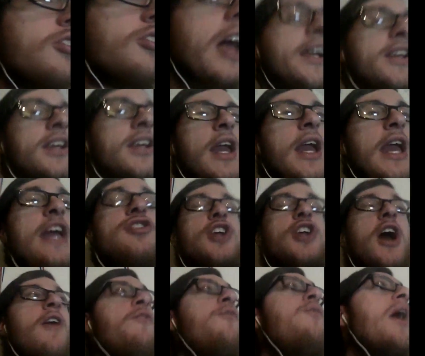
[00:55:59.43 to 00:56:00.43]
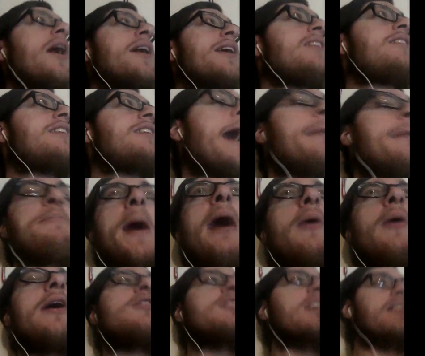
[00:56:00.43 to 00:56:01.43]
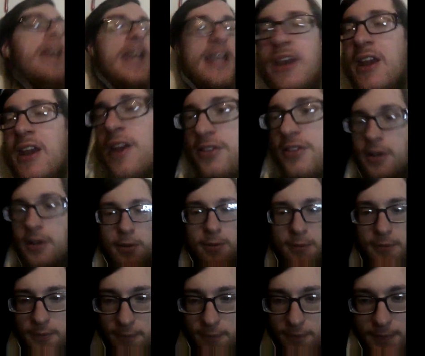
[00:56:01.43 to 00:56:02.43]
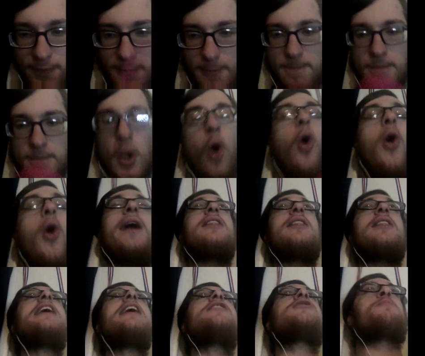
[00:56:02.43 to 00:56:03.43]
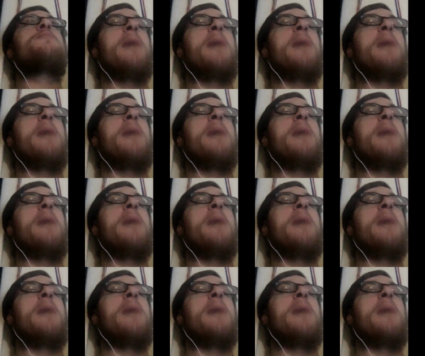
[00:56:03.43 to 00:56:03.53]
like, he's gonna fucking tap out, isn't he? Or at least